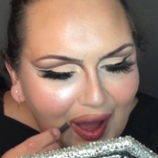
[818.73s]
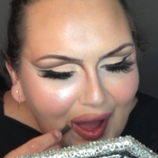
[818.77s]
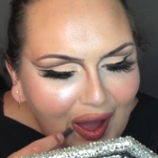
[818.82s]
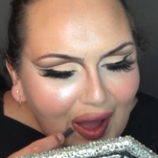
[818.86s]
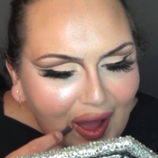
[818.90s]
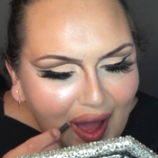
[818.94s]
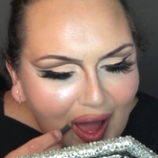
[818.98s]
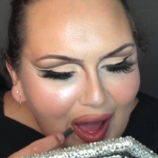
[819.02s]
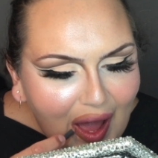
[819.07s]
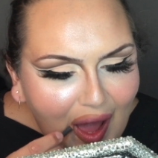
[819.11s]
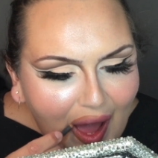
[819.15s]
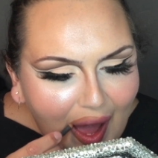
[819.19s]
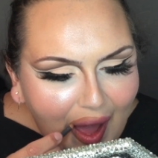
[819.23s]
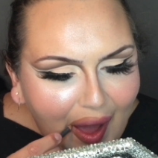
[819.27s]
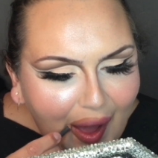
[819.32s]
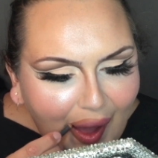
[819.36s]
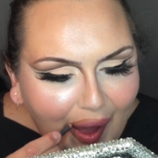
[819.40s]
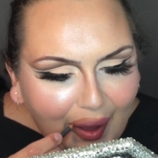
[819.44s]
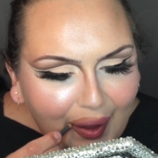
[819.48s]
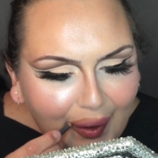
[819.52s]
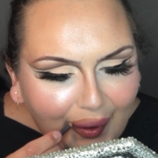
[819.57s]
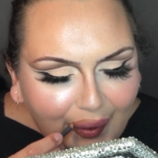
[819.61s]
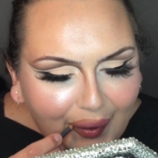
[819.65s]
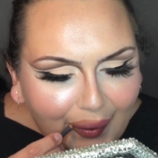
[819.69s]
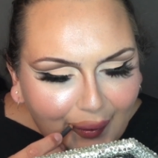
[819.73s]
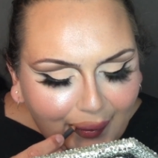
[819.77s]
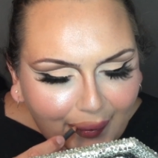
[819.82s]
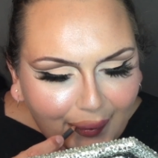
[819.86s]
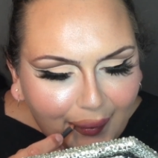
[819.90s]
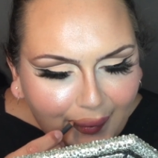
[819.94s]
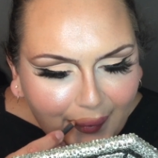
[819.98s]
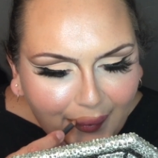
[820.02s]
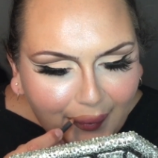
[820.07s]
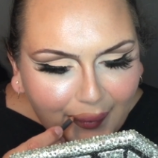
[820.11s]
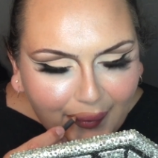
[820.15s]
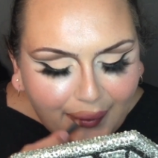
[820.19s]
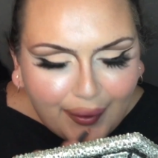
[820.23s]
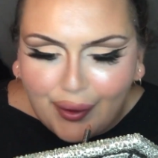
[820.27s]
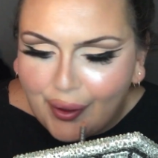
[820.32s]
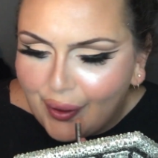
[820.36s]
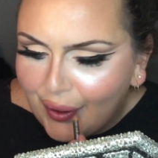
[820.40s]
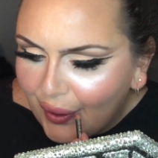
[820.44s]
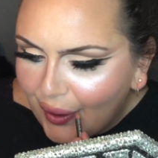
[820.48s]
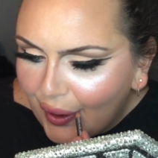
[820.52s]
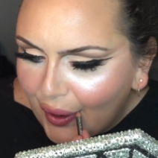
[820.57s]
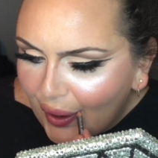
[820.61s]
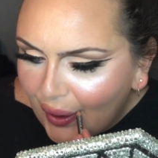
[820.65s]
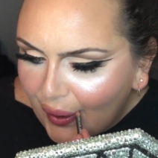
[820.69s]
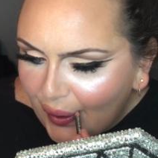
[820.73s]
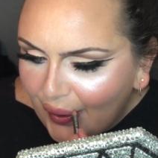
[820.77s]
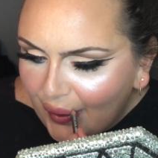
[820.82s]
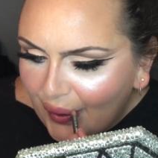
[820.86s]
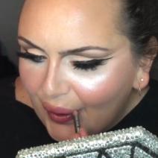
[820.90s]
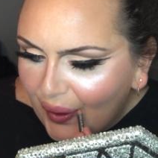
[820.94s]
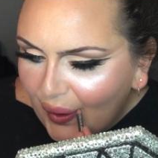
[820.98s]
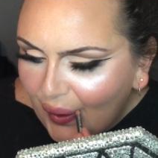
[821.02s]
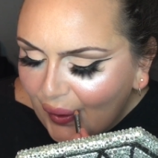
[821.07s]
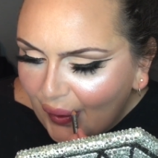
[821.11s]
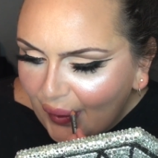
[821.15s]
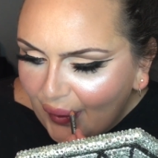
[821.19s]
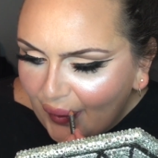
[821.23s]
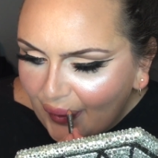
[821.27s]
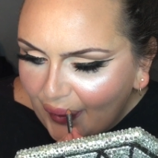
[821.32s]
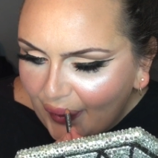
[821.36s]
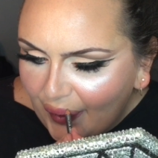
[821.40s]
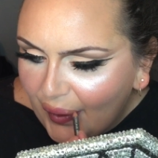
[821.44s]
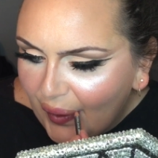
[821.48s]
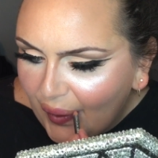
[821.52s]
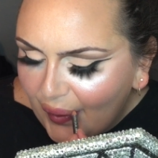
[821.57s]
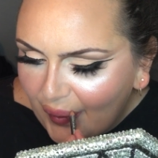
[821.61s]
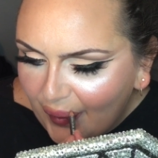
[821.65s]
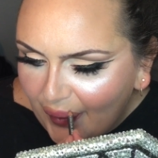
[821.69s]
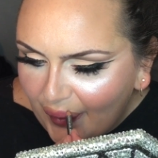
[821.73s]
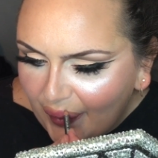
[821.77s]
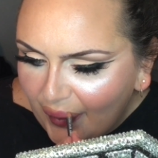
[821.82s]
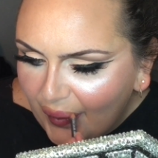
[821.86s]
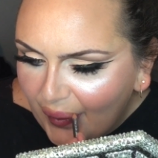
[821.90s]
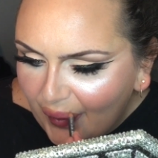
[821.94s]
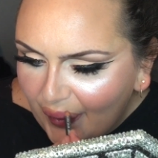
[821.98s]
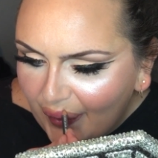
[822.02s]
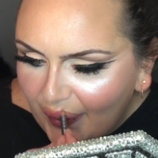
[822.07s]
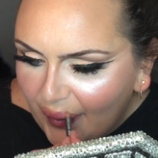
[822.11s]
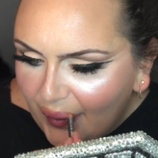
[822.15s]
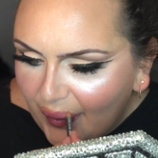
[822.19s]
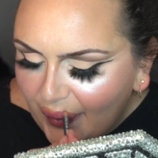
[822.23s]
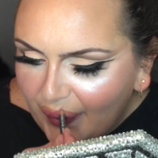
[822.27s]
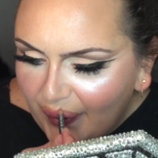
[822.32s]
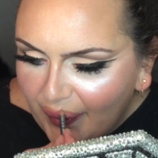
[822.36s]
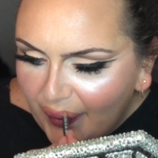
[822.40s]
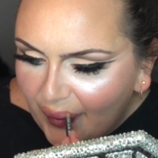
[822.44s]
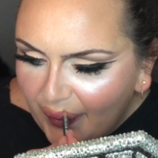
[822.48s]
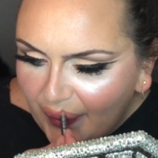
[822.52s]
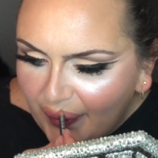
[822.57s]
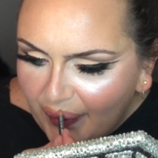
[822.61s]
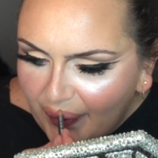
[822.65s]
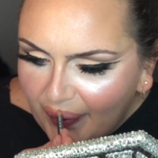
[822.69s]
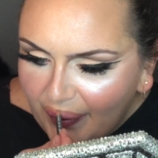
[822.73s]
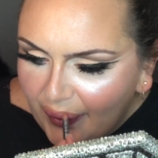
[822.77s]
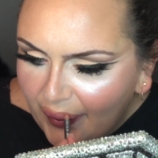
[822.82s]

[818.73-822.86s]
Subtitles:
so I used like 3 different lip pencils, took them off, wasn't feeling them.